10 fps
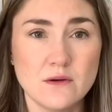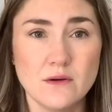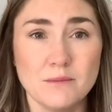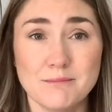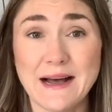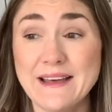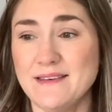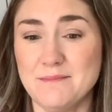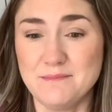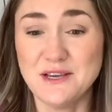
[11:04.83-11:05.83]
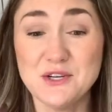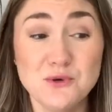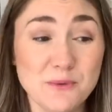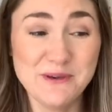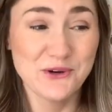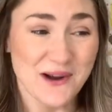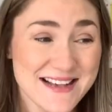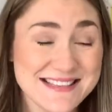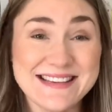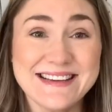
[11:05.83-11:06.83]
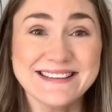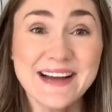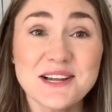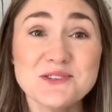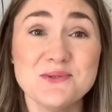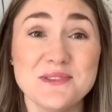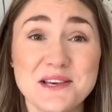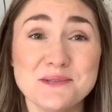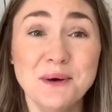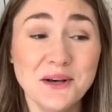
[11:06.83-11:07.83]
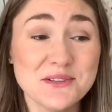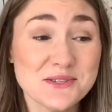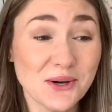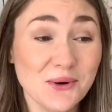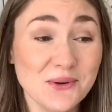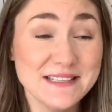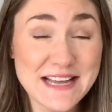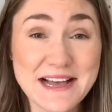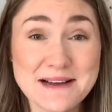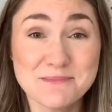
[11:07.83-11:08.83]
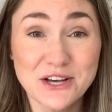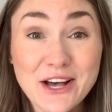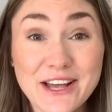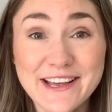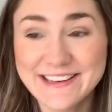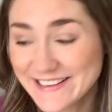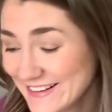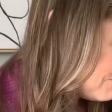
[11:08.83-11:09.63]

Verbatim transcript: buy them because you would be crazy not to. They smell so damn good.